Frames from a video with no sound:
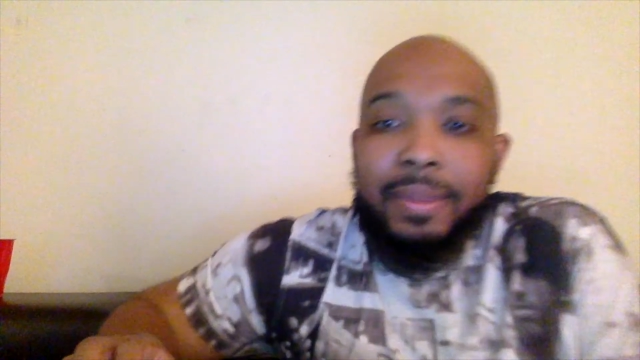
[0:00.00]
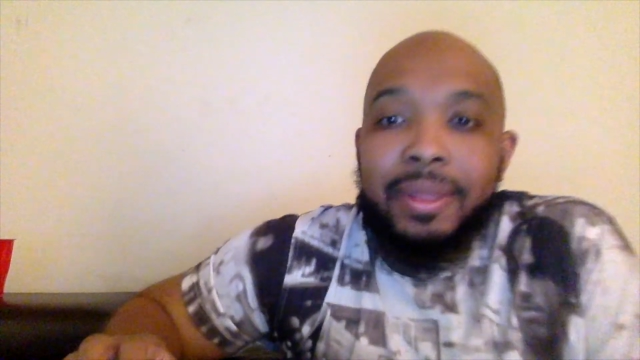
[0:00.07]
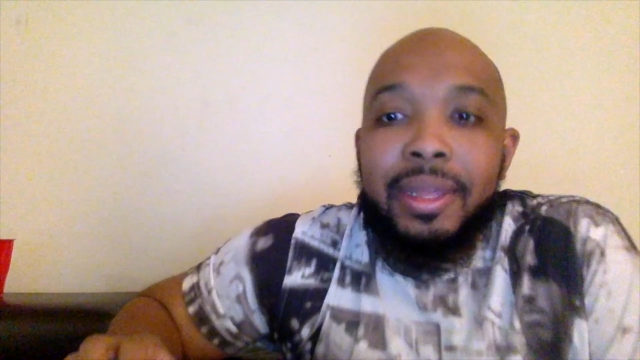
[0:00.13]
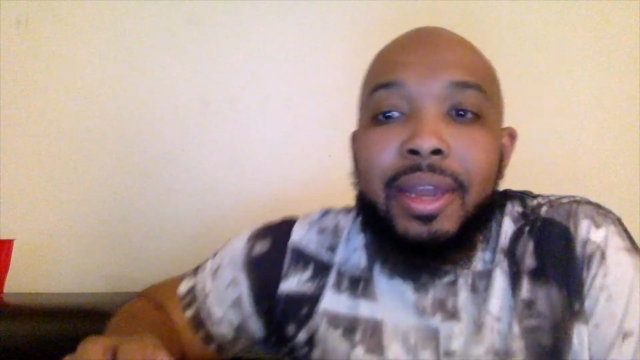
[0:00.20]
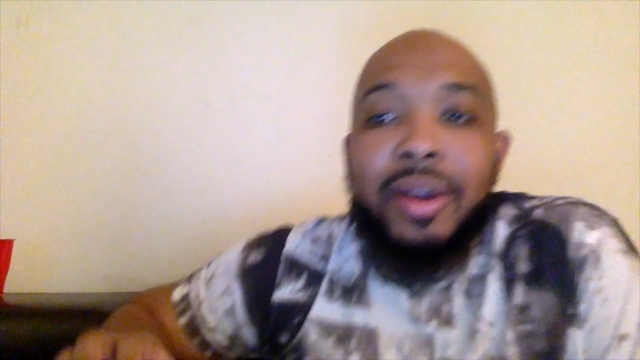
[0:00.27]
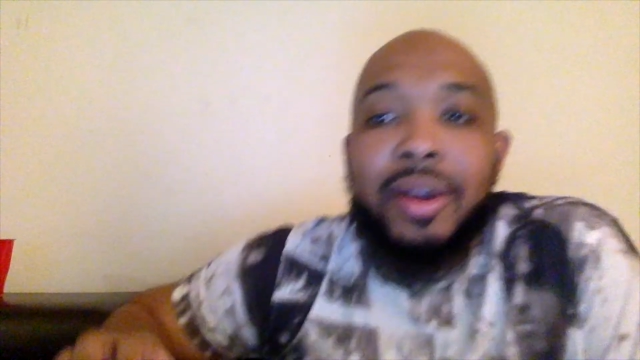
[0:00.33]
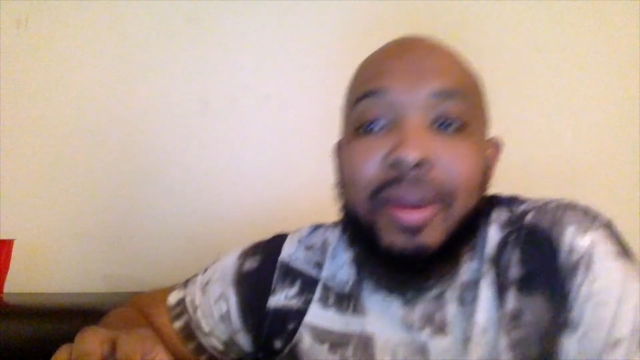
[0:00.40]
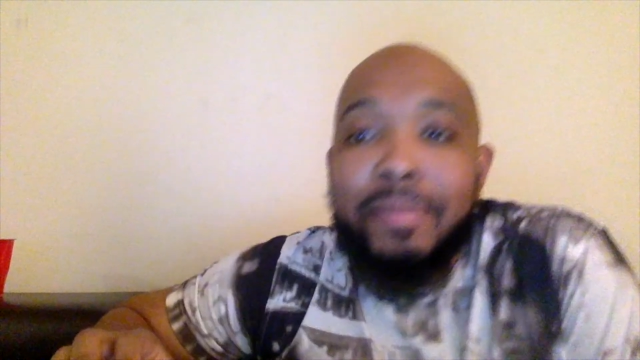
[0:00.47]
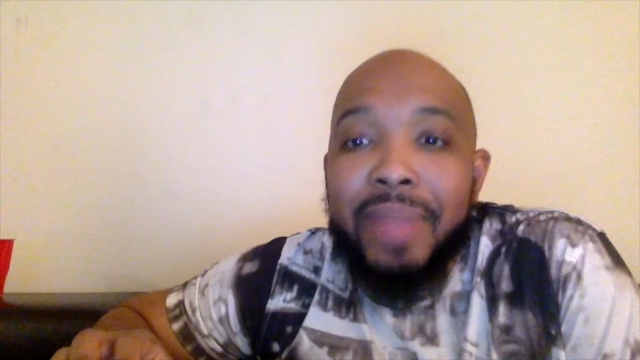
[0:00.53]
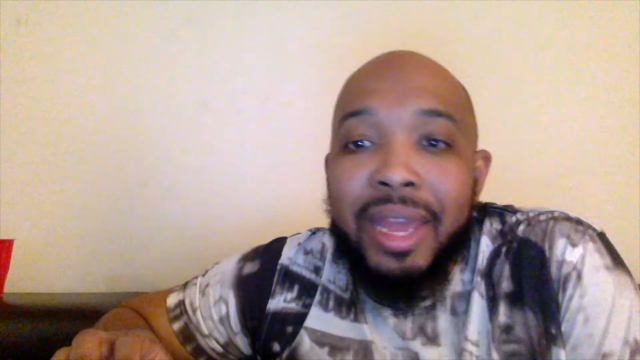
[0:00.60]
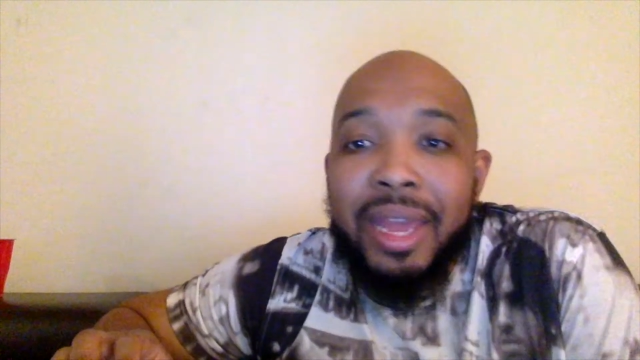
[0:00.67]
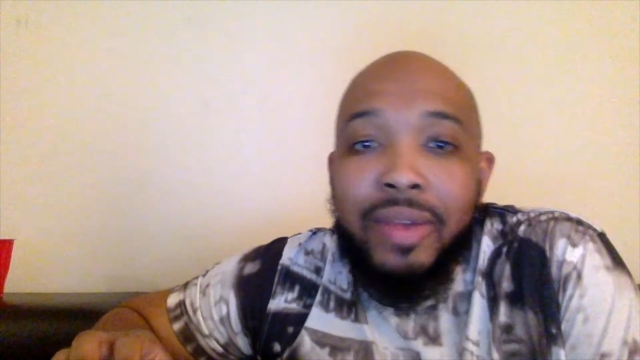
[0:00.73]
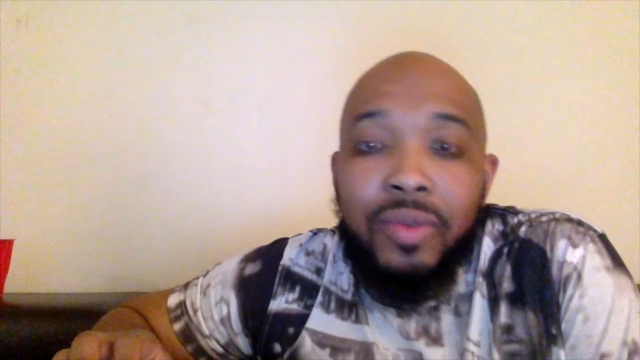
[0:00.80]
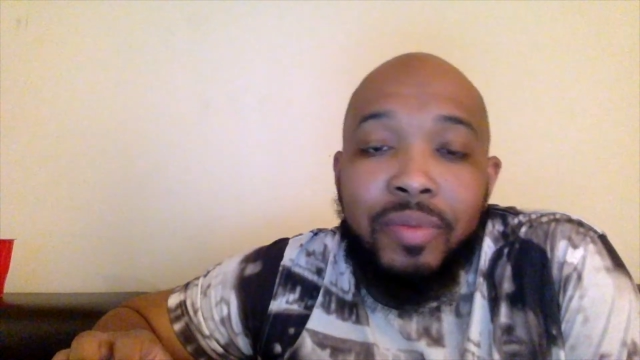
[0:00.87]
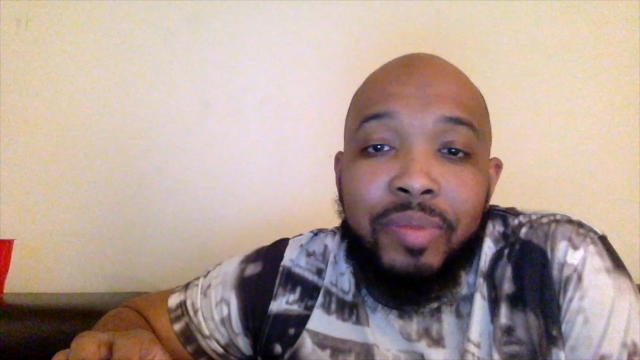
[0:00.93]
Now I'm
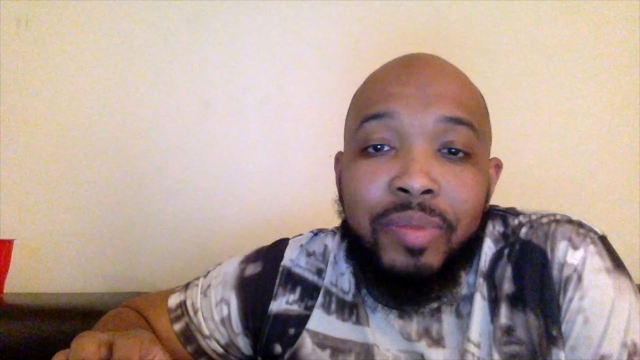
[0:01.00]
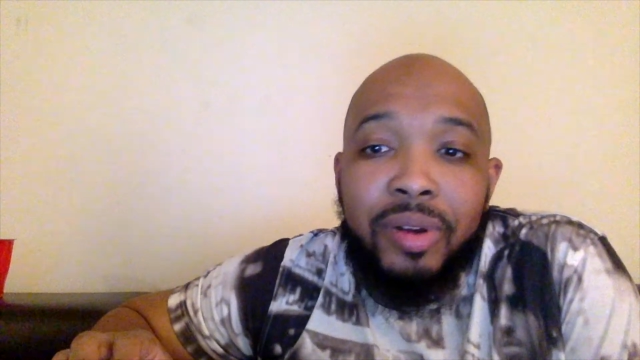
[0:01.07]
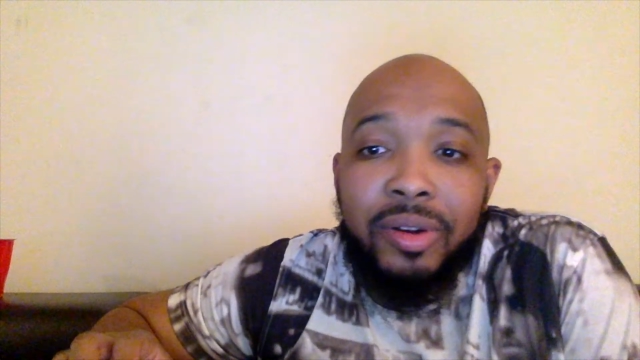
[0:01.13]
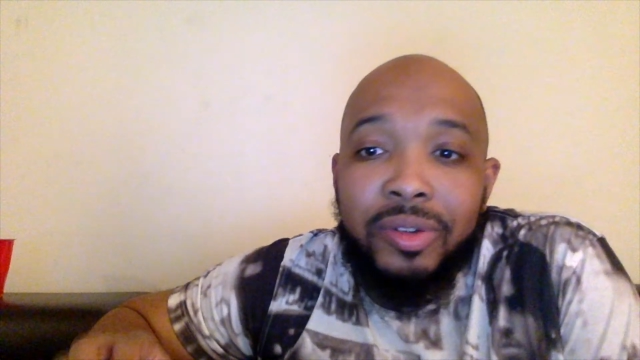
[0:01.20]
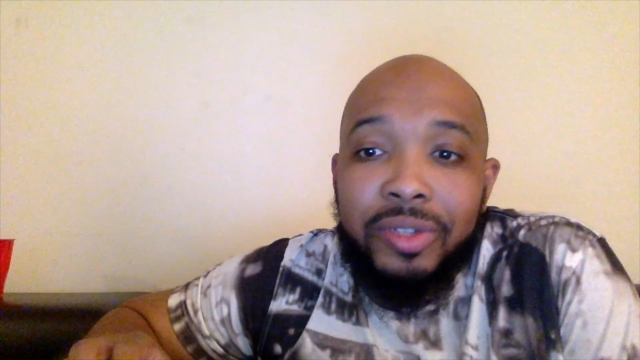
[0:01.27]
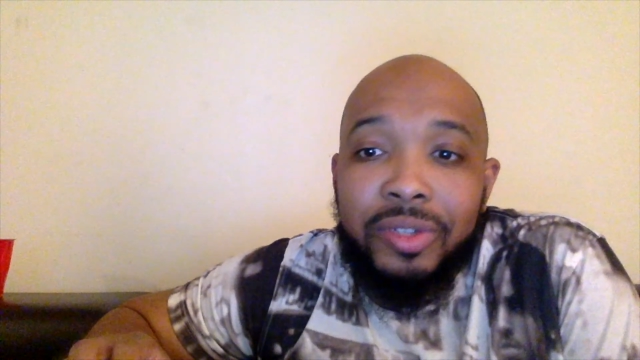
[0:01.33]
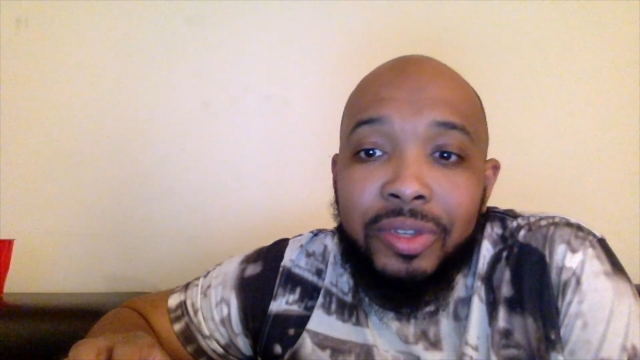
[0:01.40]
back with part